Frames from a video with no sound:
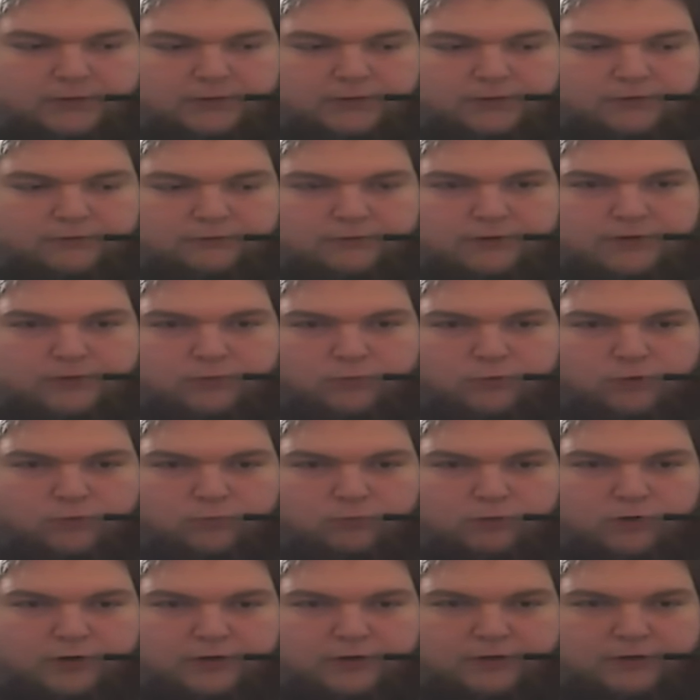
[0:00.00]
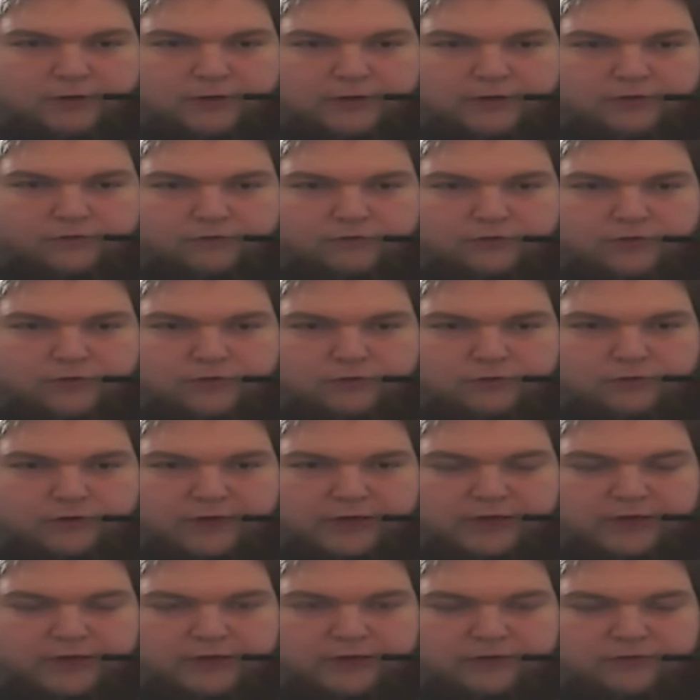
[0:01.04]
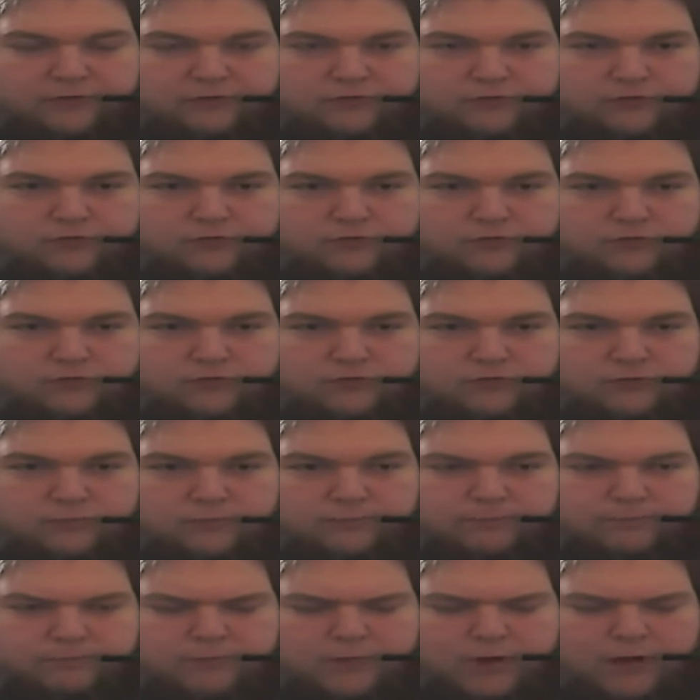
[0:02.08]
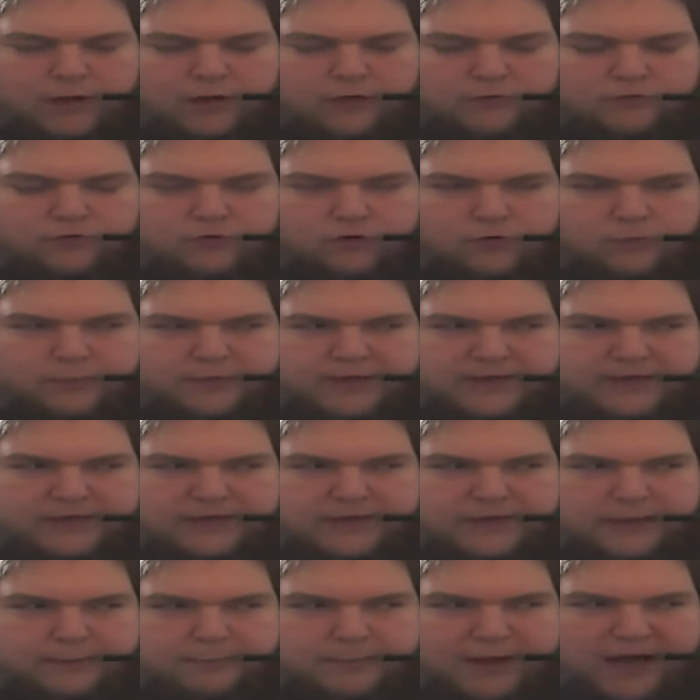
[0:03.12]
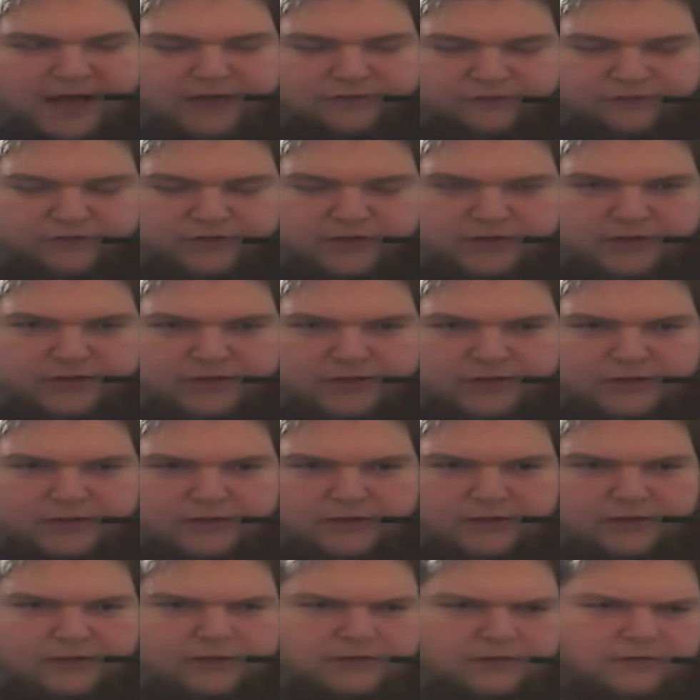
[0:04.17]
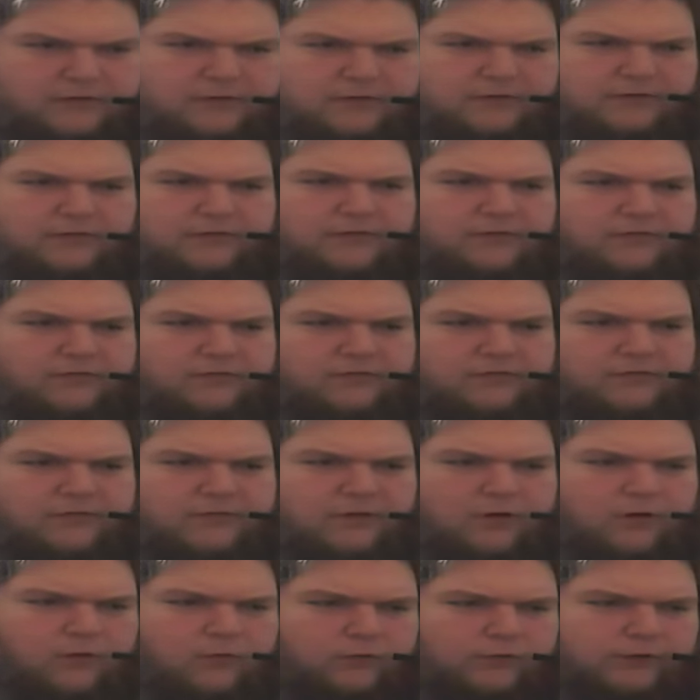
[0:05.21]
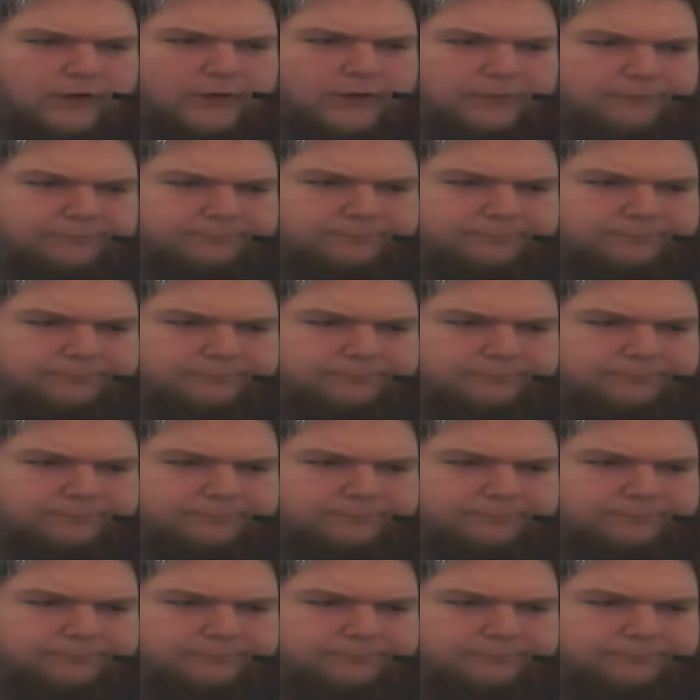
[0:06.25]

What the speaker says: 3D World Runner is known as Toby Dabasi. Hold on.